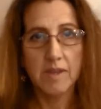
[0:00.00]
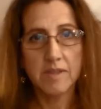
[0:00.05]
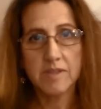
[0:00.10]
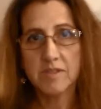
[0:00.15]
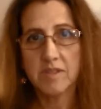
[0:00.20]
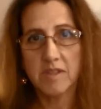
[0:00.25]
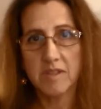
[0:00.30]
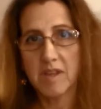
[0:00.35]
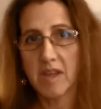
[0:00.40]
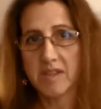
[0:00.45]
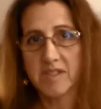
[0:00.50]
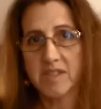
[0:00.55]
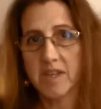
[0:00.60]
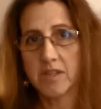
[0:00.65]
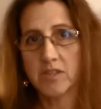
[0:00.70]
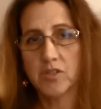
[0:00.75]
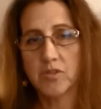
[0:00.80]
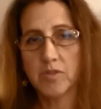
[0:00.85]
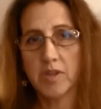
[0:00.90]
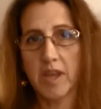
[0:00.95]
it's, I
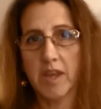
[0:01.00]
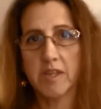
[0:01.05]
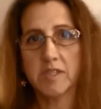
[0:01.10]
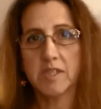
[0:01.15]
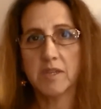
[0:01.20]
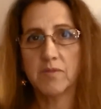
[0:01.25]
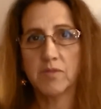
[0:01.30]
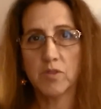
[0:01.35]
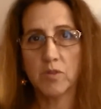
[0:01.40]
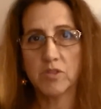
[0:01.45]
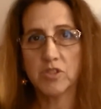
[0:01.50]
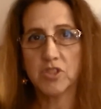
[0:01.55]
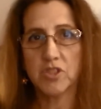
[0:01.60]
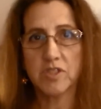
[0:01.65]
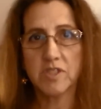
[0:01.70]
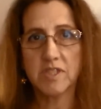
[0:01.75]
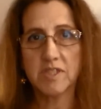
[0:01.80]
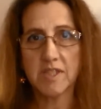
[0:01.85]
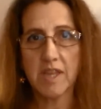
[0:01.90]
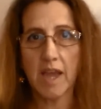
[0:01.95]
say two days, even though it's
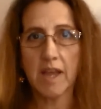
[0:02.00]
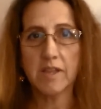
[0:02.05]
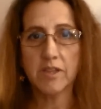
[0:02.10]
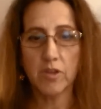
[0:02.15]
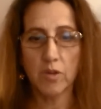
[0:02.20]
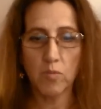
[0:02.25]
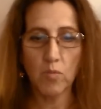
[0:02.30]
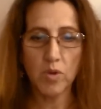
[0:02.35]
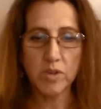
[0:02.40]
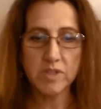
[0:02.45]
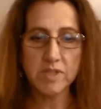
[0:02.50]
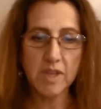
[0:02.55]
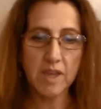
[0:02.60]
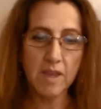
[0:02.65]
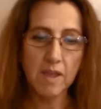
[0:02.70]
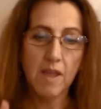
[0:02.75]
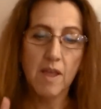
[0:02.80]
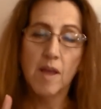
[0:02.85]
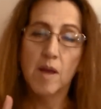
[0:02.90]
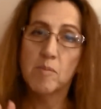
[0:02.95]
just exactly on one
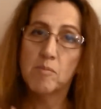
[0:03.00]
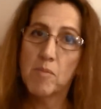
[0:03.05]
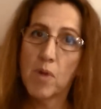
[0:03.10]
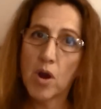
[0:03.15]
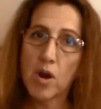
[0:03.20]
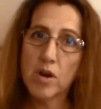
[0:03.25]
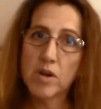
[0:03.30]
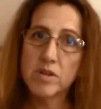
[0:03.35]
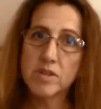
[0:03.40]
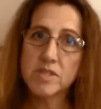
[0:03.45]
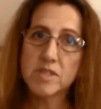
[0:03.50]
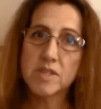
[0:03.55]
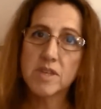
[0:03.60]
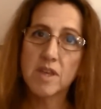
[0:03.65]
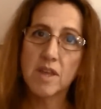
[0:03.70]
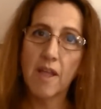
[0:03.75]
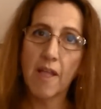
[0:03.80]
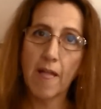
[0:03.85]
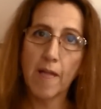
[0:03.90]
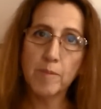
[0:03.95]
day, Mars
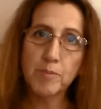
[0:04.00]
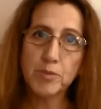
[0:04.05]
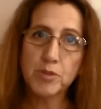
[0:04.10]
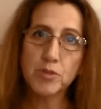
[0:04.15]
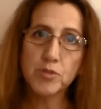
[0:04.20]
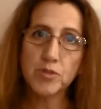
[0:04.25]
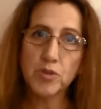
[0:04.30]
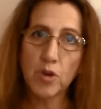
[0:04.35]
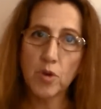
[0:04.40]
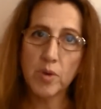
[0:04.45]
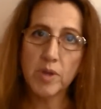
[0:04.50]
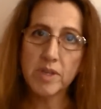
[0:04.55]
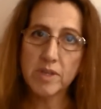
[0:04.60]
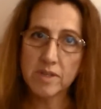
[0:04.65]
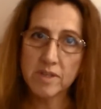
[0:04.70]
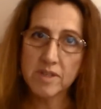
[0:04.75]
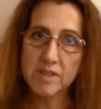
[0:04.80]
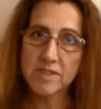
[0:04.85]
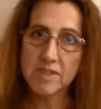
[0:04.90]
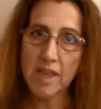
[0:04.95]
and Pluto
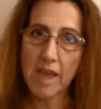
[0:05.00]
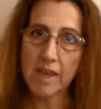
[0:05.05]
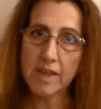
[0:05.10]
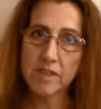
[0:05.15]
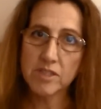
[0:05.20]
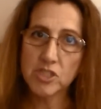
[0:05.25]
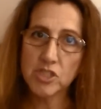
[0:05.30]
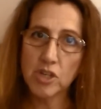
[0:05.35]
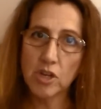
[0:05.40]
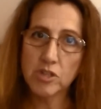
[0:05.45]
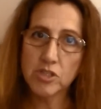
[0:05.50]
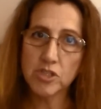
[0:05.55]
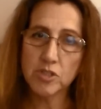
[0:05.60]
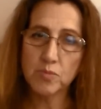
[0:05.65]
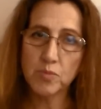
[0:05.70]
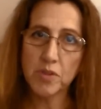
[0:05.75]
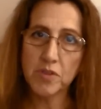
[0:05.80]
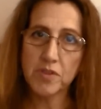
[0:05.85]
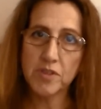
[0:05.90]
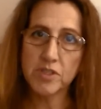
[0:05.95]
in an exact
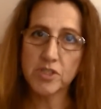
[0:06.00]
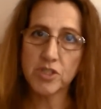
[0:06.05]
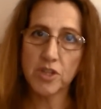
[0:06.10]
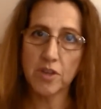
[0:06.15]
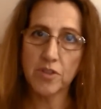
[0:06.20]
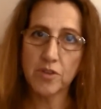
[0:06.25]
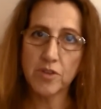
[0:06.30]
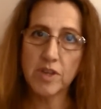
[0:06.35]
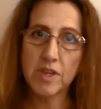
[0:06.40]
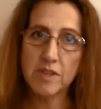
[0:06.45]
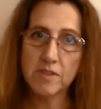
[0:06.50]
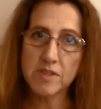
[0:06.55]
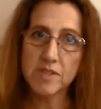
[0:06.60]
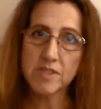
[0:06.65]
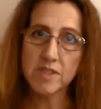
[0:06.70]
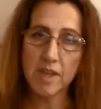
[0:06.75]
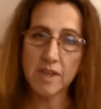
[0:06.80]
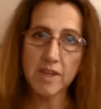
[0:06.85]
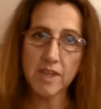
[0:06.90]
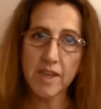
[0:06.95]
conjunction with each other in the
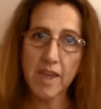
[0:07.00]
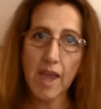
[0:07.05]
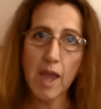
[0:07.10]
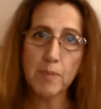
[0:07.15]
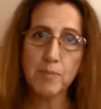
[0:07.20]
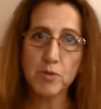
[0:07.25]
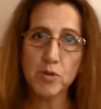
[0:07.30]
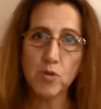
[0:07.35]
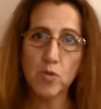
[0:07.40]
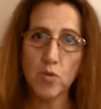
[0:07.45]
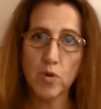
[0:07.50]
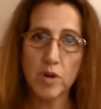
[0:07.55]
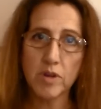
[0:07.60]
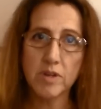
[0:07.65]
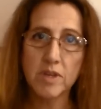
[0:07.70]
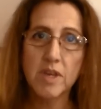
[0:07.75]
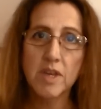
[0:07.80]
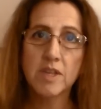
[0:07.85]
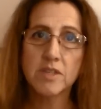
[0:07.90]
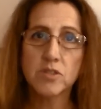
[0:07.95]
sign of
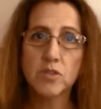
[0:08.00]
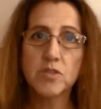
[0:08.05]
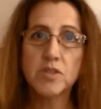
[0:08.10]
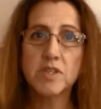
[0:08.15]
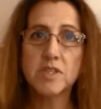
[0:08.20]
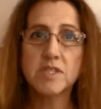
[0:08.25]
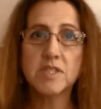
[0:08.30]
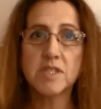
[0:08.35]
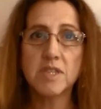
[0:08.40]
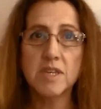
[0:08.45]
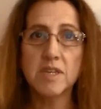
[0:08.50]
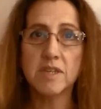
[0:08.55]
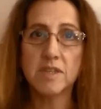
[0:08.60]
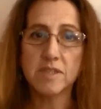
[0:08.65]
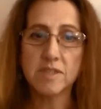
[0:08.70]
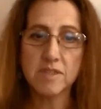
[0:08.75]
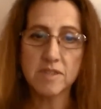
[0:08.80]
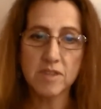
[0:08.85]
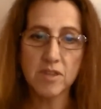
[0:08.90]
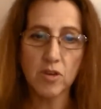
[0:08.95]
Capricorn. So this
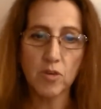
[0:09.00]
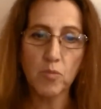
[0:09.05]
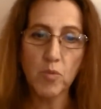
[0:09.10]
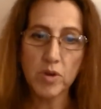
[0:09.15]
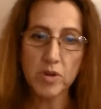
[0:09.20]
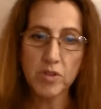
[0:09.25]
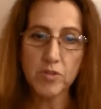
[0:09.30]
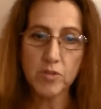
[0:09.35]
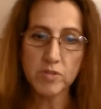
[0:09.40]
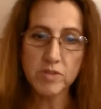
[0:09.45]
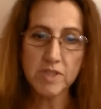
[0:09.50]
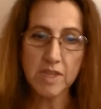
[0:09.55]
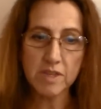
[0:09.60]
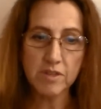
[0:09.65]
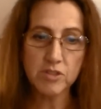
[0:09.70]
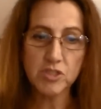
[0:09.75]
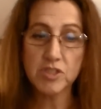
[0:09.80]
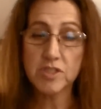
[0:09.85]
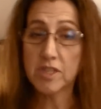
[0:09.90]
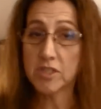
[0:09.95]
is, you know, one of those
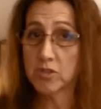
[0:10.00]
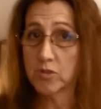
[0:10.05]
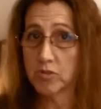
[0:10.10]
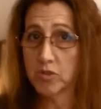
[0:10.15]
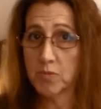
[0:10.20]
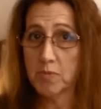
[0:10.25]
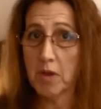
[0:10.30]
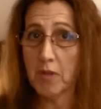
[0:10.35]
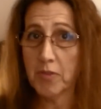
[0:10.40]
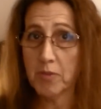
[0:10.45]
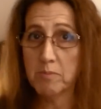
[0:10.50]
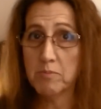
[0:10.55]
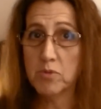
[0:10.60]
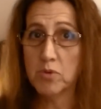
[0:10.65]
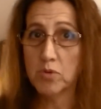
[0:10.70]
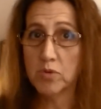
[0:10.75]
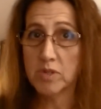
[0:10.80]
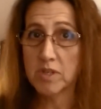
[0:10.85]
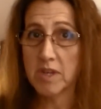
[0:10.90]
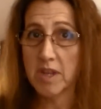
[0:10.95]
energies I told you about the
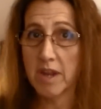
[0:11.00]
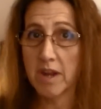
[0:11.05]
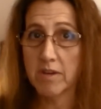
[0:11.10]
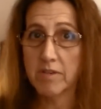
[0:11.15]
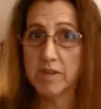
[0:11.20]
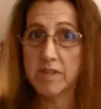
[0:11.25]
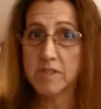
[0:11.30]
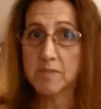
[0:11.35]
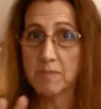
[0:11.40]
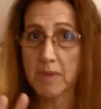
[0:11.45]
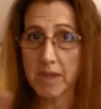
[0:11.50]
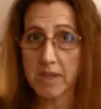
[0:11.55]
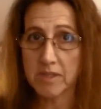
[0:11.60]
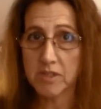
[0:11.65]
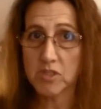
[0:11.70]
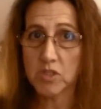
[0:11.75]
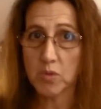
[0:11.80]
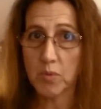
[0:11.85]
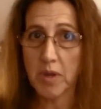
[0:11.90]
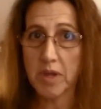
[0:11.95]
moon in Aries
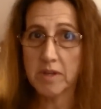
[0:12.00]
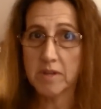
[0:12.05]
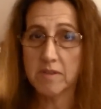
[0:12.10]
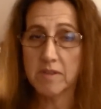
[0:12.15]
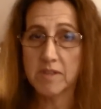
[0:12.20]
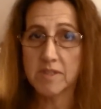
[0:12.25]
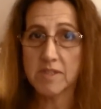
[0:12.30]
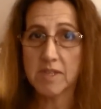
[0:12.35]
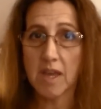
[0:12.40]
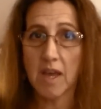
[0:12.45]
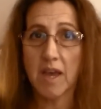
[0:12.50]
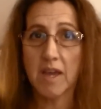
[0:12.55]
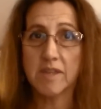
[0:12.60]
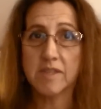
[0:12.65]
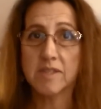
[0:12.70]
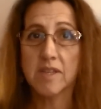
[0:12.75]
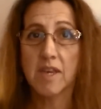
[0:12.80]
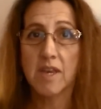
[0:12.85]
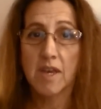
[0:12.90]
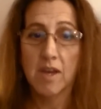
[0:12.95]
making a square to these
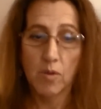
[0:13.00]
guys.